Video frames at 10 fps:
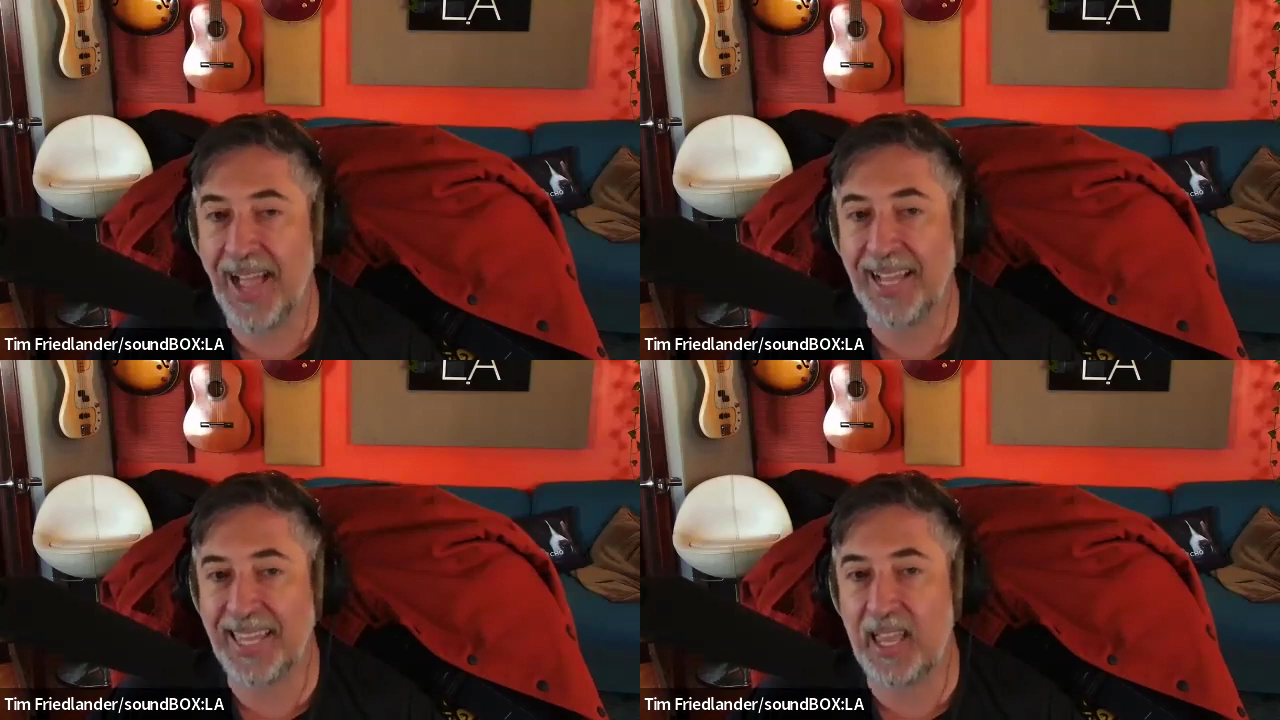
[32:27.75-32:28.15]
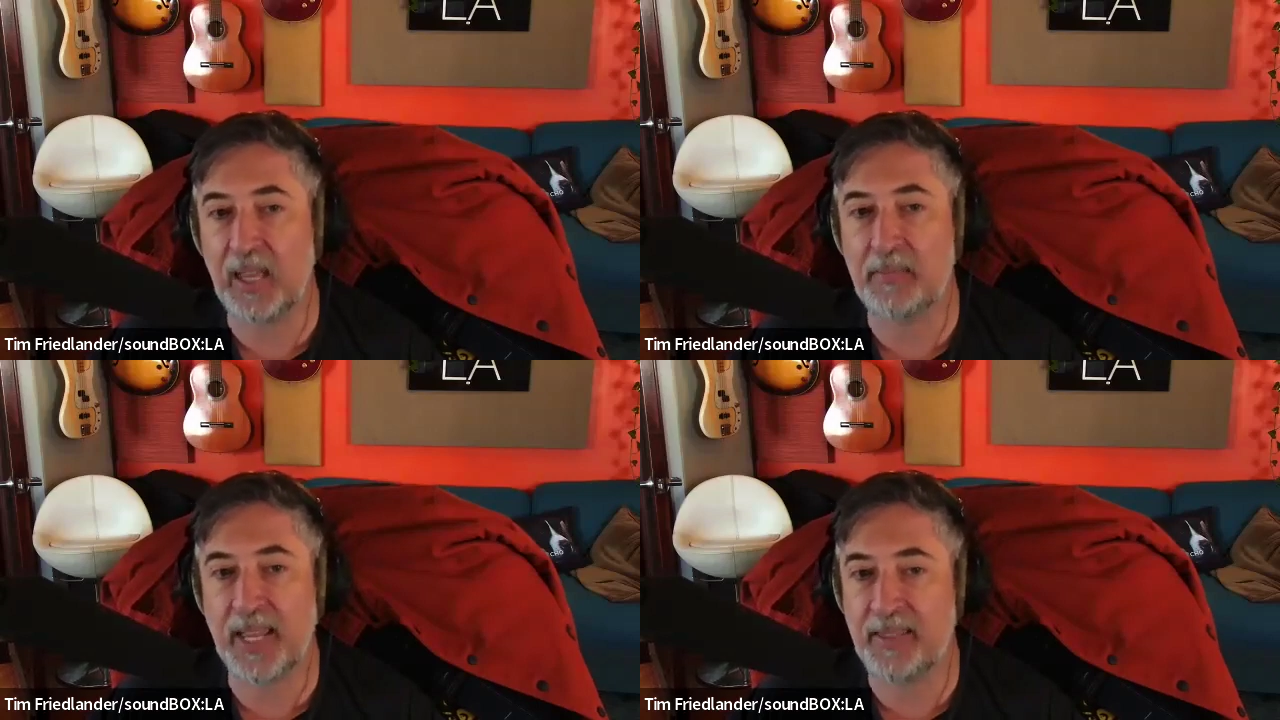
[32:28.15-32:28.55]
that
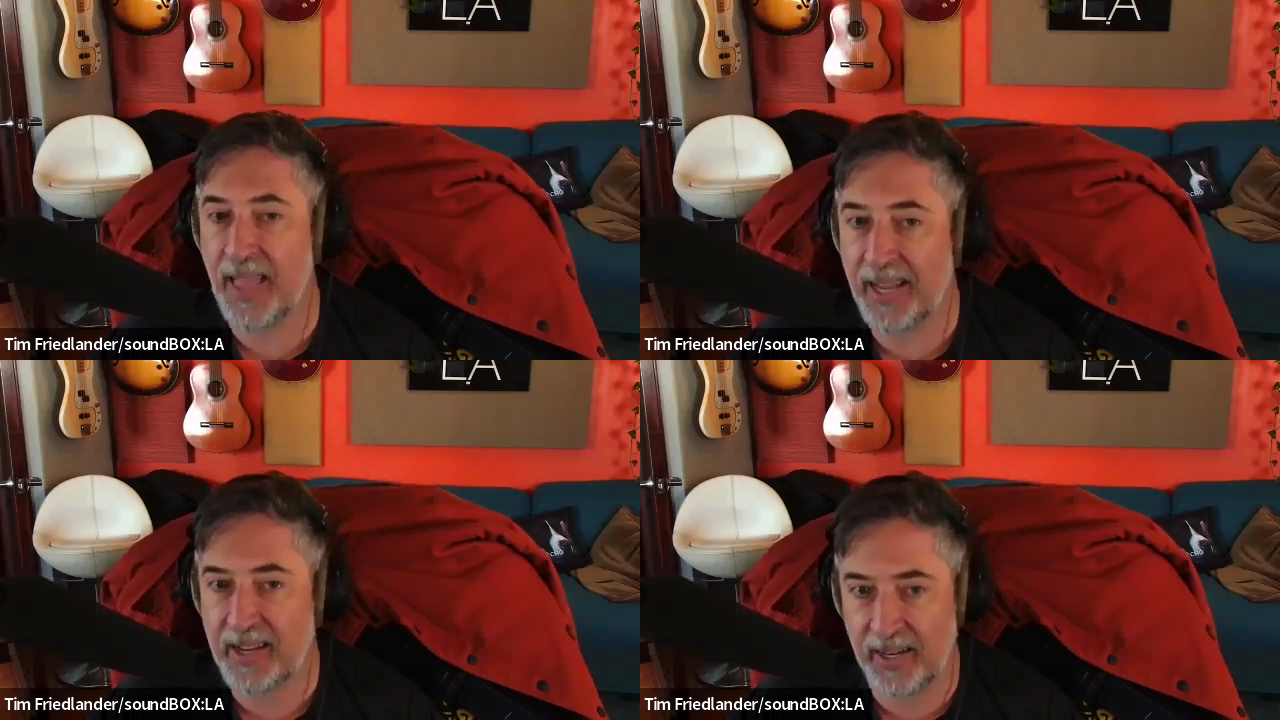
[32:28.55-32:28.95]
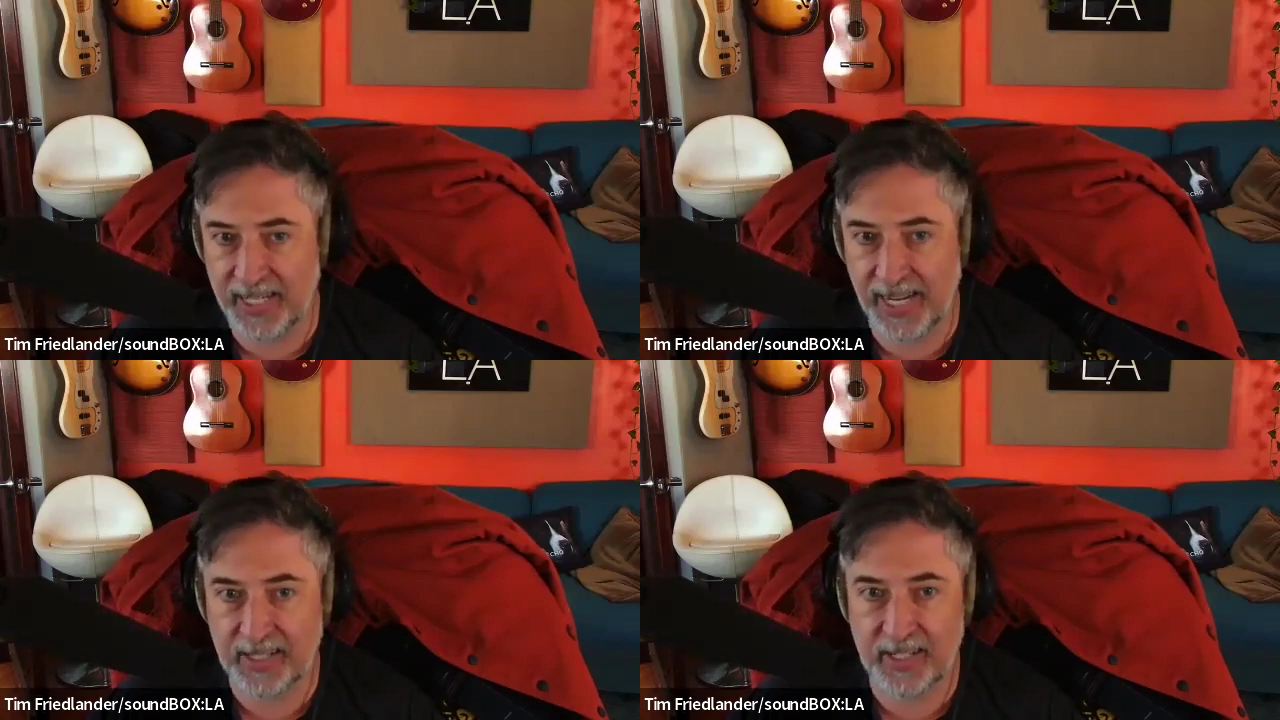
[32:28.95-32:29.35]
game, in that
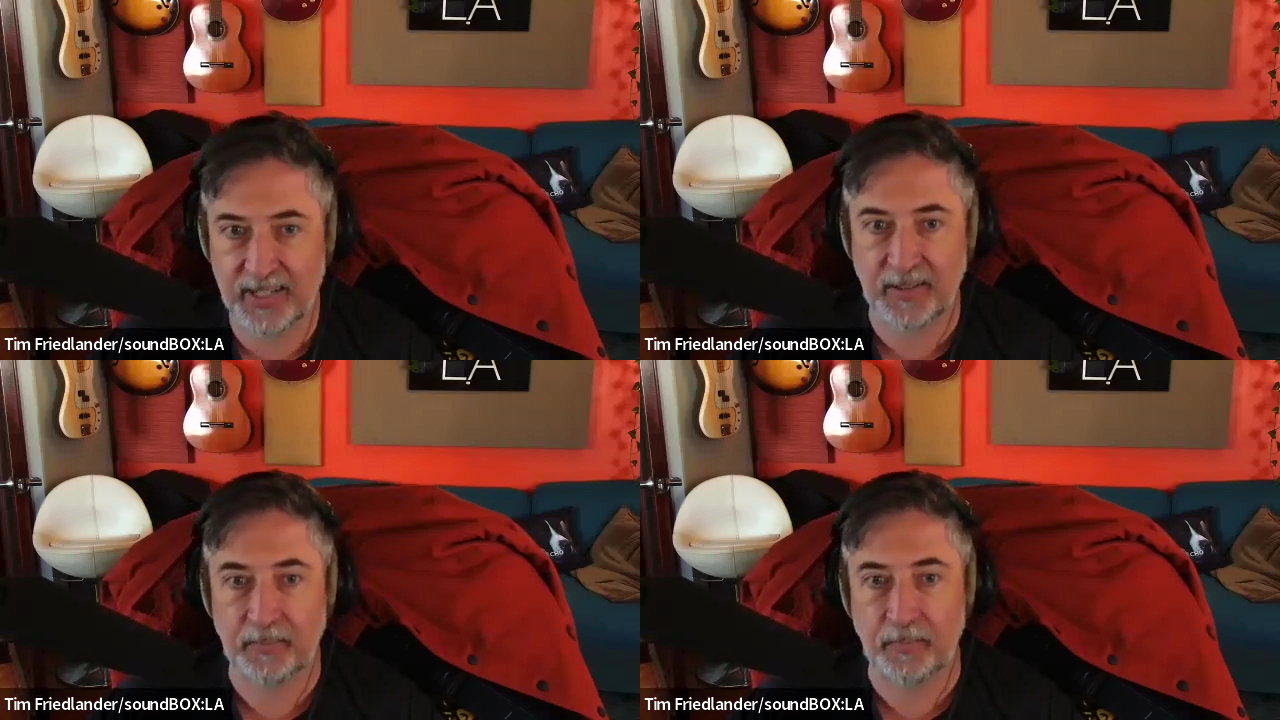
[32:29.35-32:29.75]
context.